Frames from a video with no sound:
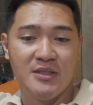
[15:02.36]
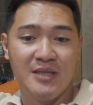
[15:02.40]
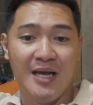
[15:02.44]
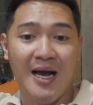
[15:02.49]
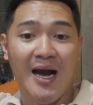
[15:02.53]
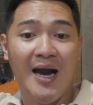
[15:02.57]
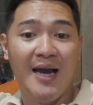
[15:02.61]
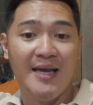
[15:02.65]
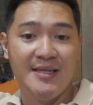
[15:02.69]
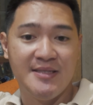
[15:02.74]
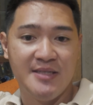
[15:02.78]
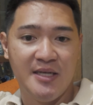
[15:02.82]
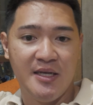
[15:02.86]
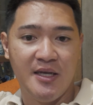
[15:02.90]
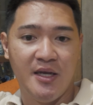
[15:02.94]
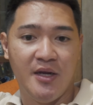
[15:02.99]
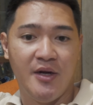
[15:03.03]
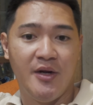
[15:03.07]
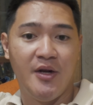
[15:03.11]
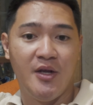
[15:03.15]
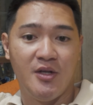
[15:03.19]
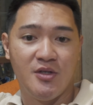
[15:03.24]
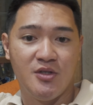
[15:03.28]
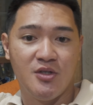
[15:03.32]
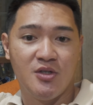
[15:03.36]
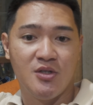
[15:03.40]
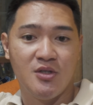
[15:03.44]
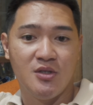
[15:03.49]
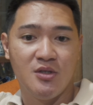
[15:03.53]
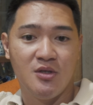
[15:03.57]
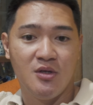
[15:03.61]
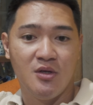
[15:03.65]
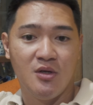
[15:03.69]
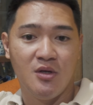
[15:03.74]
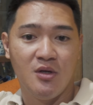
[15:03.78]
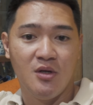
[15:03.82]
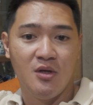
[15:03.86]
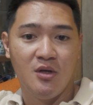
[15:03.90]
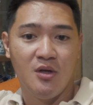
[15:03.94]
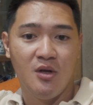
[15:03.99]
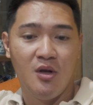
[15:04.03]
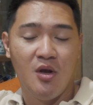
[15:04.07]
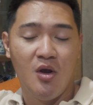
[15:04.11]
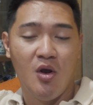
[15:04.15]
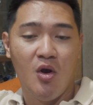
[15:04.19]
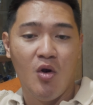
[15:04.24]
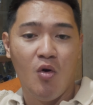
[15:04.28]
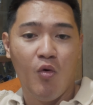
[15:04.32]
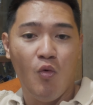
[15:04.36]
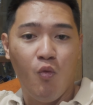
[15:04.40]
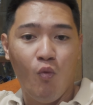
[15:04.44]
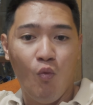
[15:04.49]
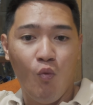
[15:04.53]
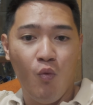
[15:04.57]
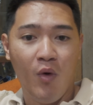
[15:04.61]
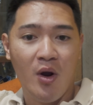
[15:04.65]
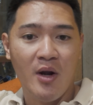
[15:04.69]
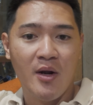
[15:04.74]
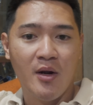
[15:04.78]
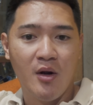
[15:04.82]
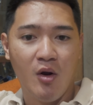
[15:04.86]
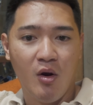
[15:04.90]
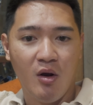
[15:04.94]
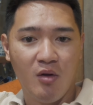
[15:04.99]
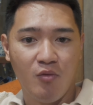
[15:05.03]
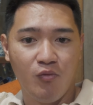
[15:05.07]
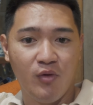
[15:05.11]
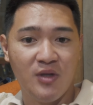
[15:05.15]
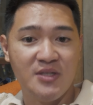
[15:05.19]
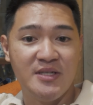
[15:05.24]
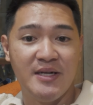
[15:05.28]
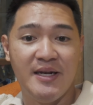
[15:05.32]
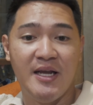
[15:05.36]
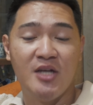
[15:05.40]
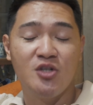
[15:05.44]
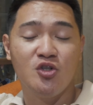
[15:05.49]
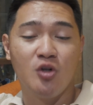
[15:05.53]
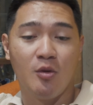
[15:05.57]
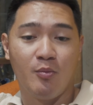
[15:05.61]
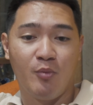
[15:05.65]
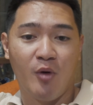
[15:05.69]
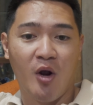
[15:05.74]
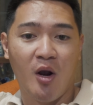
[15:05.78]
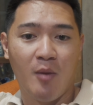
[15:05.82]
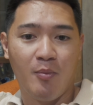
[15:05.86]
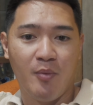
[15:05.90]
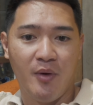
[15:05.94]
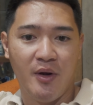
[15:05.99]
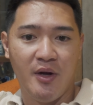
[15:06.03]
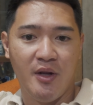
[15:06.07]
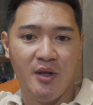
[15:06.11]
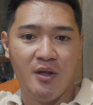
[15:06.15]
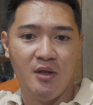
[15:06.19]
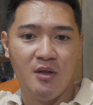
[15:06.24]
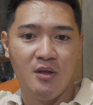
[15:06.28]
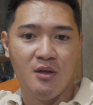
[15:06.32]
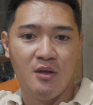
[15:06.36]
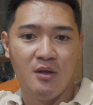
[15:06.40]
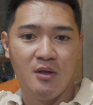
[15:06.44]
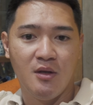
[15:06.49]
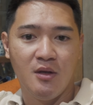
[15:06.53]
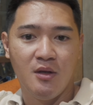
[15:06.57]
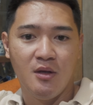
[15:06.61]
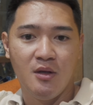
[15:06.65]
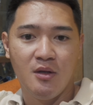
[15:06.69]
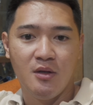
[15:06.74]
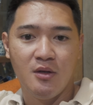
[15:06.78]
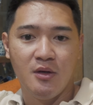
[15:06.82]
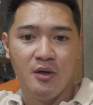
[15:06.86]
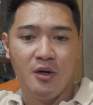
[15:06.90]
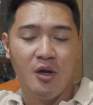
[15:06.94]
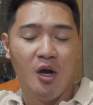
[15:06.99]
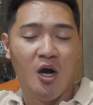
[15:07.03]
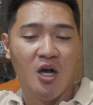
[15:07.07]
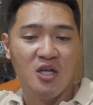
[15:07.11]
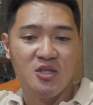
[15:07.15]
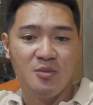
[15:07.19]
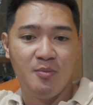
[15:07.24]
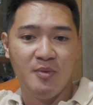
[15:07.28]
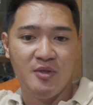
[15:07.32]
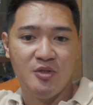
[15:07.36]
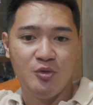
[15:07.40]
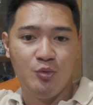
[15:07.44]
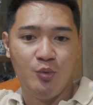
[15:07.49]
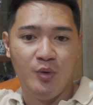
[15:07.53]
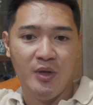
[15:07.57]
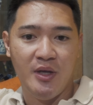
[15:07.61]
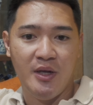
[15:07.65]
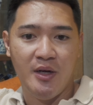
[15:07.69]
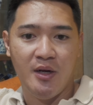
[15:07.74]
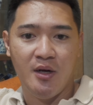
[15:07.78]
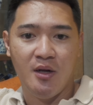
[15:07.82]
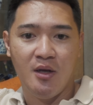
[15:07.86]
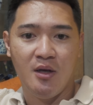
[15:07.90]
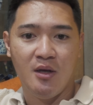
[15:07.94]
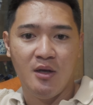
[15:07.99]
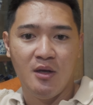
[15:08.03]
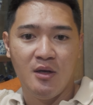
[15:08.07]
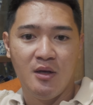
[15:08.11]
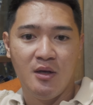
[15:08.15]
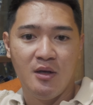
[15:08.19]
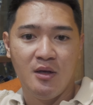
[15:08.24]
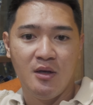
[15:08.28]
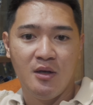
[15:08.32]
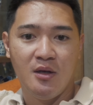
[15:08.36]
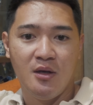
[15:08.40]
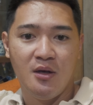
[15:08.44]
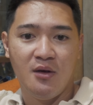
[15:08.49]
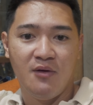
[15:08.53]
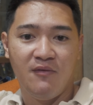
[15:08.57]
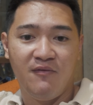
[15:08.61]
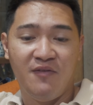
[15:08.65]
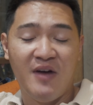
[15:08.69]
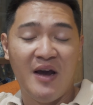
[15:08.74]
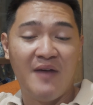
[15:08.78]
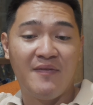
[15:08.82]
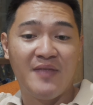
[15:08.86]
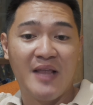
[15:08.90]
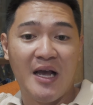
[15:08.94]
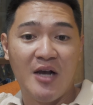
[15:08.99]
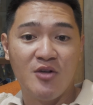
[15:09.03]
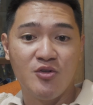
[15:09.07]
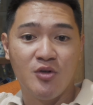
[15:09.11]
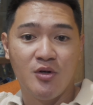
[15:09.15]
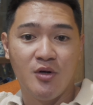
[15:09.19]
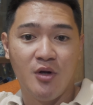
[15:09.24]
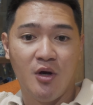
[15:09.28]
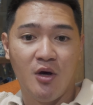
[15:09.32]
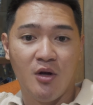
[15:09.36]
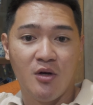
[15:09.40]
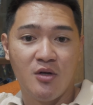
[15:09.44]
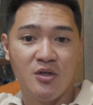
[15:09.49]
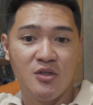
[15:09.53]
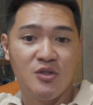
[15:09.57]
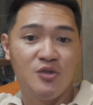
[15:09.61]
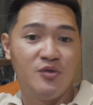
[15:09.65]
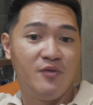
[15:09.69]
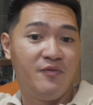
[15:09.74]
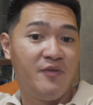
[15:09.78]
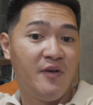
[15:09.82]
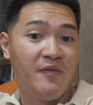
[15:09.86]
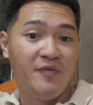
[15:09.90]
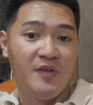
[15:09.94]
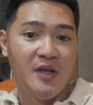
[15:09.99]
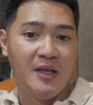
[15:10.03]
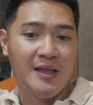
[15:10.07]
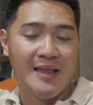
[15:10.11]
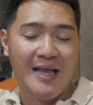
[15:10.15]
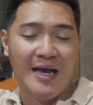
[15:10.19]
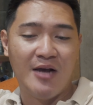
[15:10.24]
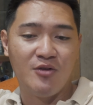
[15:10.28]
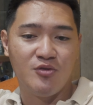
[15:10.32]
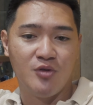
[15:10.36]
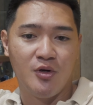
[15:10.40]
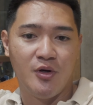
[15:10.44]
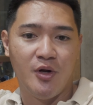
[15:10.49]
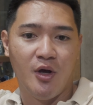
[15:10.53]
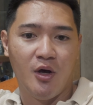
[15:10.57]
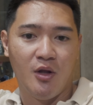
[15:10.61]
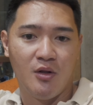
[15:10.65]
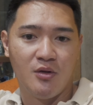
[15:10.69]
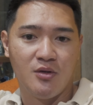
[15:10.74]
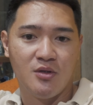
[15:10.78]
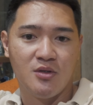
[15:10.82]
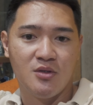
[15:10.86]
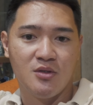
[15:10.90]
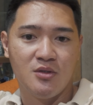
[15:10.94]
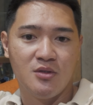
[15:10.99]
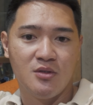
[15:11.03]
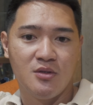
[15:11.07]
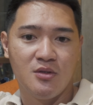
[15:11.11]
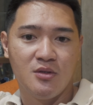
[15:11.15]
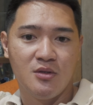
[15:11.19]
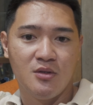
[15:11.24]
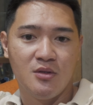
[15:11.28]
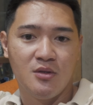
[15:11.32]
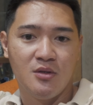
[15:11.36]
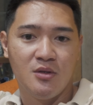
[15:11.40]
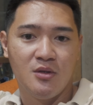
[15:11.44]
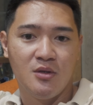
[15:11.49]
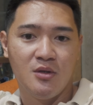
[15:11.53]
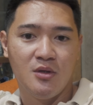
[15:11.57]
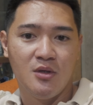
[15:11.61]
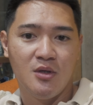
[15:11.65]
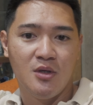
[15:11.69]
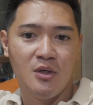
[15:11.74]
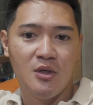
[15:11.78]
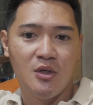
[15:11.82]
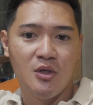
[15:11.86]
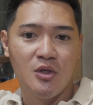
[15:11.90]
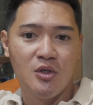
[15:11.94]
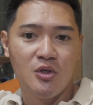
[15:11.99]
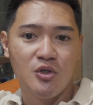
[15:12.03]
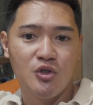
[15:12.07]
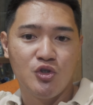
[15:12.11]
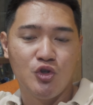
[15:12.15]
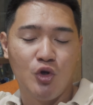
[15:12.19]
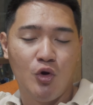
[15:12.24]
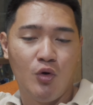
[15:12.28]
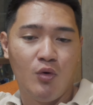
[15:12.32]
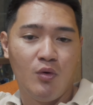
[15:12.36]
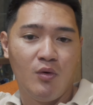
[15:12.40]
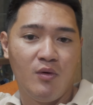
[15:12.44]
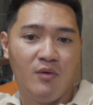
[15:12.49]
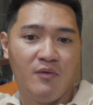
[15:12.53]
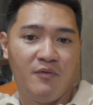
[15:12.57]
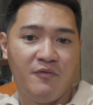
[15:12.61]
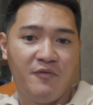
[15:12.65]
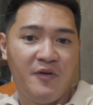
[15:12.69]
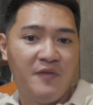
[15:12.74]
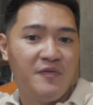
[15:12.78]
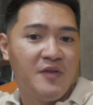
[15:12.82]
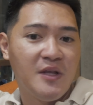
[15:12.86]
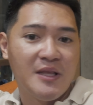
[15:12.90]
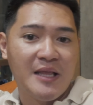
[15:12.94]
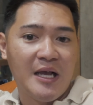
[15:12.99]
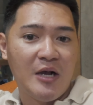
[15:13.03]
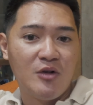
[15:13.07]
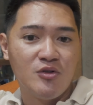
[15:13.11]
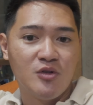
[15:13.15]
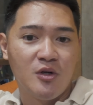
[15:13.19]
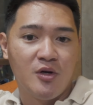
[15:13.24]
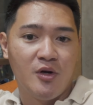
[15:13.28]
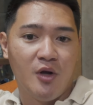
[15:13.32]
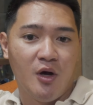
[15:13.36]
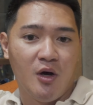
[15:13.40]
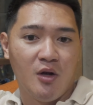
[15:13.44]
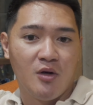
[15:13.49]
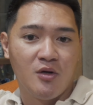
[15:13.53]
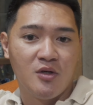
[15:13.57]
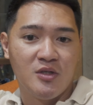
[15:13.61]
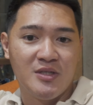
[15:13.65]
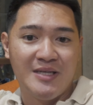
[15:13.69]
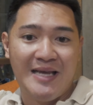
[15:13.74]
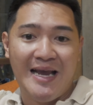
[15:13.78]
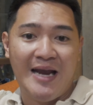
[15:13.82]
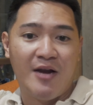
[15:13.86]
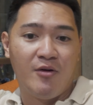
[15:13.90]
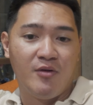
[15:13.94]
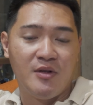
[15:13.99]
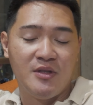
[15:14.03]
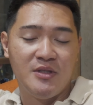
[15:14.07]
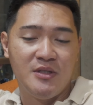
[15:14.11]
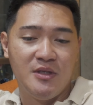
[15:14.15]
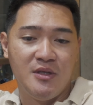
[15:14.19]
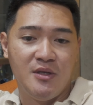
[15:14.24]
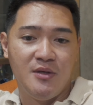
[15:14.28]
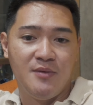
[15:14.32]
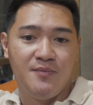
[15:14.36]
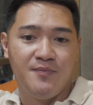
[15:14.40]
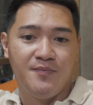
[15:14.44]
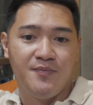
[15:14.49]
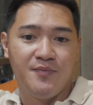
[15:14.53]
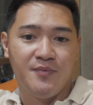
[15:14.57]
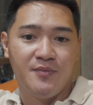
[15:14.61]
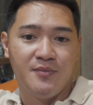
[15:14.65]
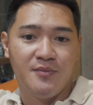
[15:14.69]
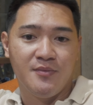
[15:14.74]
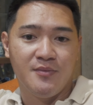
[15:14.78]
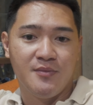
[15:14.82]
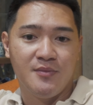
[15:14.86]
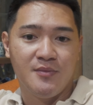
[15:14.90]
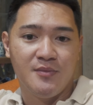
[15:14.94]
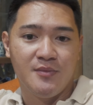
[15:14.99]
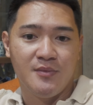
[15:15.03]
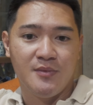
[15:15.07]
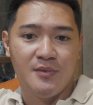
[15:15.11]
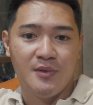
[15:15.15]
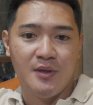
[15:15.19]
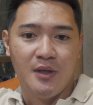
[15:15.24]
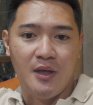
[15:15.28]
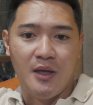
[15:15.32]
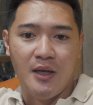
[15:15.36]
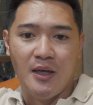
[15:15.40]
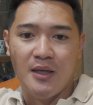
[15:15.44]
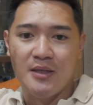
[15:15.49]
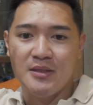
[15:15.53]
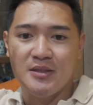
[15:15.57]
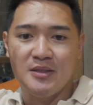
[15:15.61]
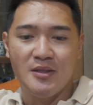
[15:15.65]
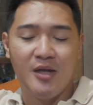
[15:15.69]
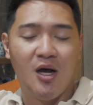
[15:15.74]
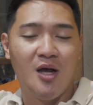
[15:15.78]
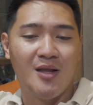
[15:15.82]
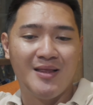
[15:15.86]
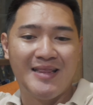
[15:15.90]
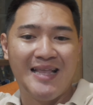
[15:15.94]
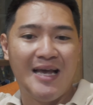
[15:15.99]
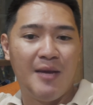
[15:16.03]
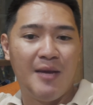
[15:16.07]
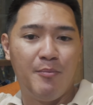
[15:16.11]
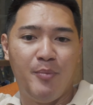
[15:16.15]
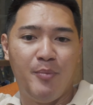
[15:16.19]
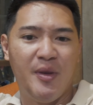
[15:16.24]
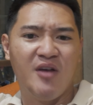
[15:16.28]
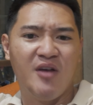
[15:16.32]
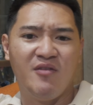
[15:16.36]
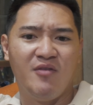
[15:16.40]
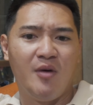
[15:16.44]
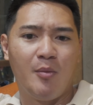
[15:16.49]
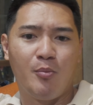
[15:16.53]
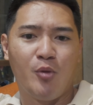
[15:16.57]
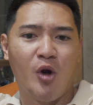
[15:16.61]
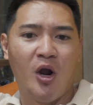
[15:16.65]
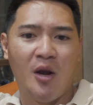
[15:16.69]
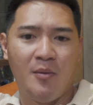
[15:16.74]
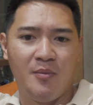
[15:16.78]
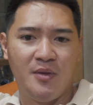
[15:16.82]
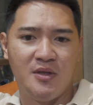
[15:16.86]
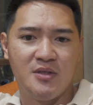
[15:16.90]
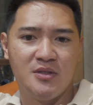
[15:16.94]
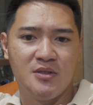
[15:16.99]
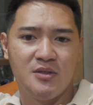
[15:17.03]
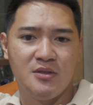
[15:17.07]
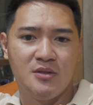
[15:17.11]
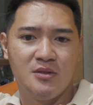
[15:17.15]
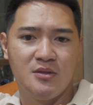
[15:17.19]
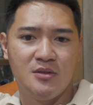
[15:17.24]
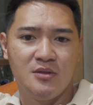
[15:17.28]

a high ticket niche. One residential property could cost between $5,000 to $15,000. So $50,000 guarantee is not that big of a promise,